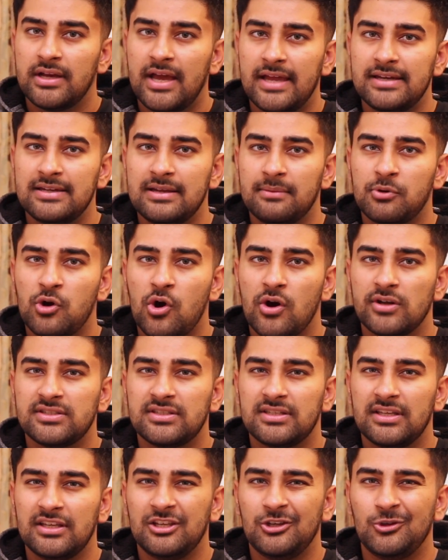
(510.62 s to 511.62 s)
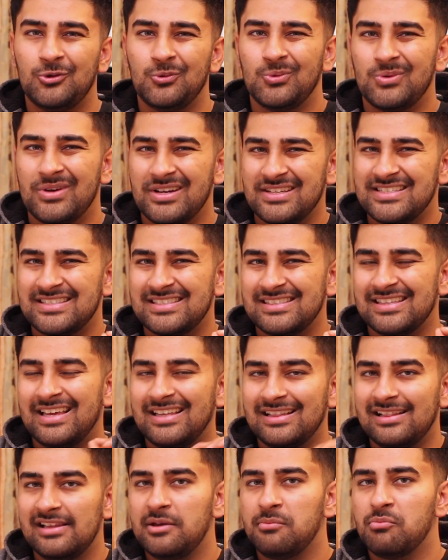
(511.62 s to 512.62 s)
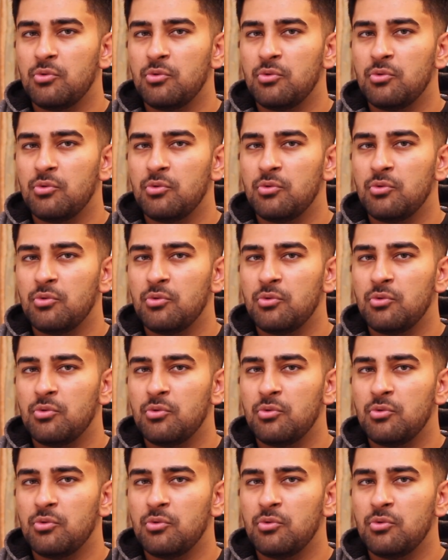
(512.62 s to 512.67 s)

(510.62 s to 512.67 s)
end up costing you slightly